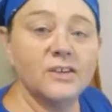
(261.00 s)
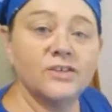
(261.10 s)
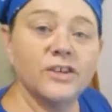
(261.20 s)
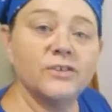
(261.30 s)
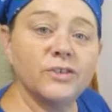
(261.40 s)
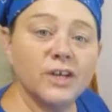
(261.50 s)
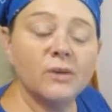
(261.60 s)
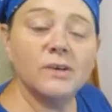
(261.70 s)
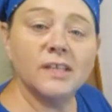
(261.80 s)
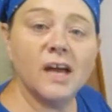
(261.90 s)
So to
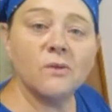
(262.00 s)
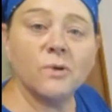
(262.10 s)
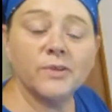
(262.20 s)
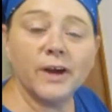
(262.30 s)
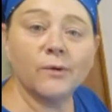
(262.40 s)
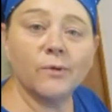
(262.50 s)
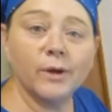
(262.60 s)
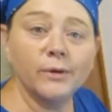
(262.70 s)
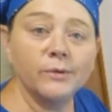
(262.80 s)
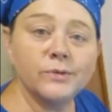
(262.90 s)
go along with our
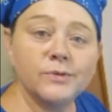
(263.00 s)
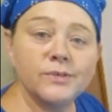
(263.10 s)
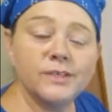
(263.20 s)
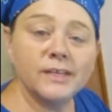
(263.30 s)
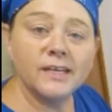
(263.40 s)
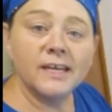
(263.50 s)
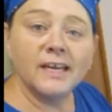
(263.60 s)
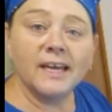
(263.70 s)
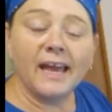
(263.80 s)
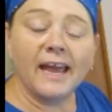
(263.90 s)
roast,
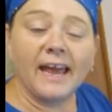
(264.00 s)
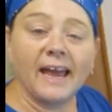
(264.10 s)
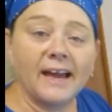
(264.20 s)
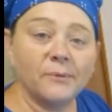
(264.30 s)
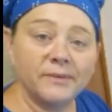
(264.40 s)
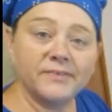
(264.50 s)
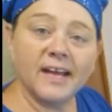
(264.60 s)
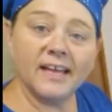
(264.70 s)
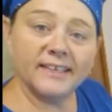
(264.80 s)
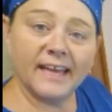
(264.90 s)
we've
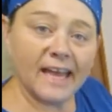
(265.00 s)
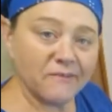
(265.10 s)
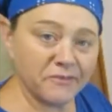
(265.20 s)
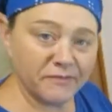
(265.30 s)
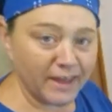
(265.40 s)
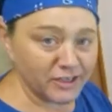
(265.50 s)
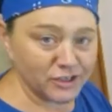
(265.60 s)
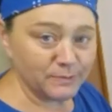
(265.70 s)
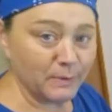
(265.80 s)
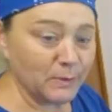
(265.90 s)
got to have a
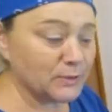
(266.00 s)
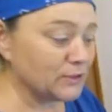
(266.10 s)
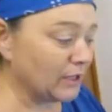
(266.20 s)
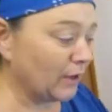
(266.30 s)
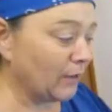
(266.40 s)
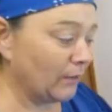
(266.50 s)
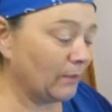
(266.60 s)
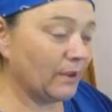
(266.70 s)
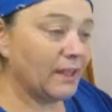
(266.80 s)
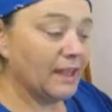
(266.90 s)
vegetable.
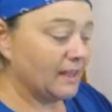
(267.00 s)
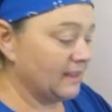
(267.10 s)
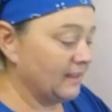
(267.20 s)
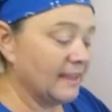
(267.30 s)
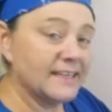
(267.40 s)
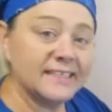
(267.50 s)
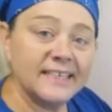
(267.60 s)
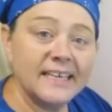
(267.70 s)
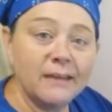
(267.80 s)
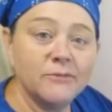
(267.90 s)
So, like I
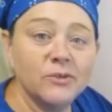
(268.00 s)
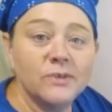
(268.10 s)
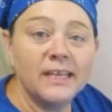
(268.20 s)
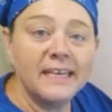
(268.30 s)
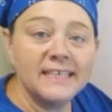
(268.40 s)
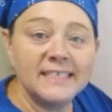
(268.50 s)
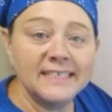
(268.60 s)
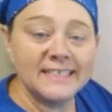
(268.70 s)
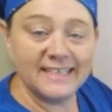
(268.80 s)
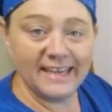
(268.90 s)
said, I'm doing easy
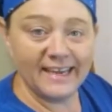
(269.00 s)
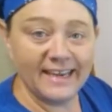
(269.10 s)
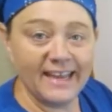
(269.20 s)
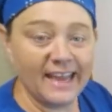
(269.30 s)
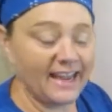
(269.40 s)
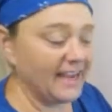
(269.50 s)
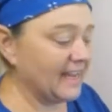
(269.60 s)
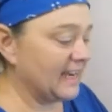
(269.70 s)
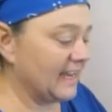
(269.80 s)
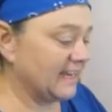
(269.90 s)
today,
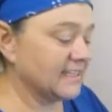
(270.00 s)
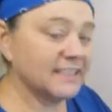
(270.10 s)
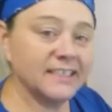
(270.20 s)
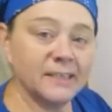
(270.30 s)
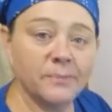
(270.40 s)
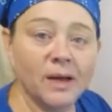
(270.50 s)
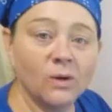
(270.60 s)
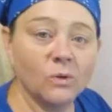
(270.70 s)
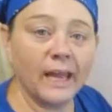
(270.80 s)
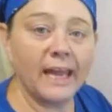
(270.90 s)
and I cut up a
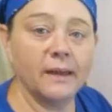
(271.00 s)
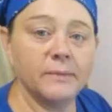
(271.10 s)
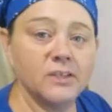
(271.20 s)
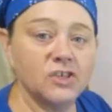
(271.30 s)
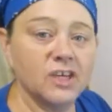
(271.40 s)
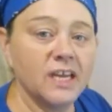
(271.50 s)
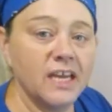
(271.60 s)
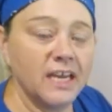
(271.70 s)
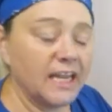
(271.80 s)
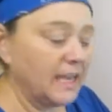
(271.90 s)
whole cabbage
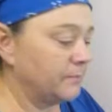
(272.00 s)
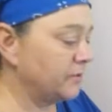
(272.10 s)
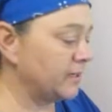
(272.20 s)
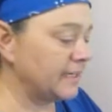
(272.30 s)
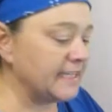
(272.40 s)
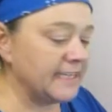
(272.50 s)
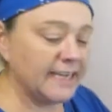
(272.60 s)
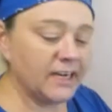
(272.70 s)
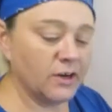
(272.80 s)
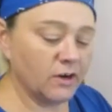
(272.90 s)
and put it in
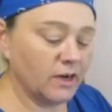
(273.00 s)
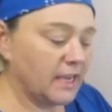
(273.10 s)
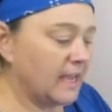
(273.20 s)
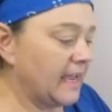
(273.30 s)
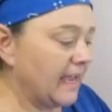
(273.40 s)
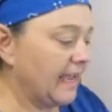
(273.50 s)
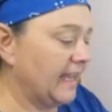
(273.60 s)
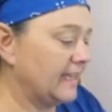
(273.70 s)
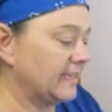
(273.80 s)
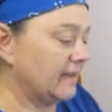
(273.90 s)
here,
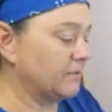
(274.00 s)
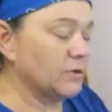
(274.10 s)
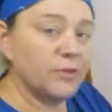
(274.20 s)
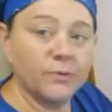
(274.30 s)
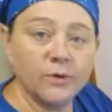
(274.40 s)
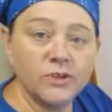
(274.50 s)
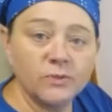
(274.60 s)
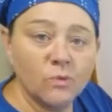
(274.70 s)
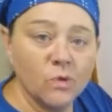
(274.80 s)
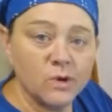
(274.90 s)
and I'm going to throw
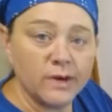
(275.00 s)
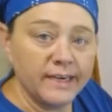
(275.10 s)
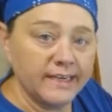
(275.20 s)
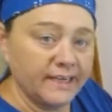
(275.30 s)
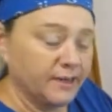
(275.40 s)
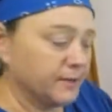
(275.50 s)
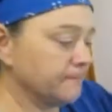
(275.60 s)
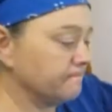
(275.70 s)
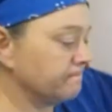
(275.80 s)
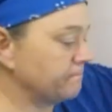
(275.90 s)
some water in here,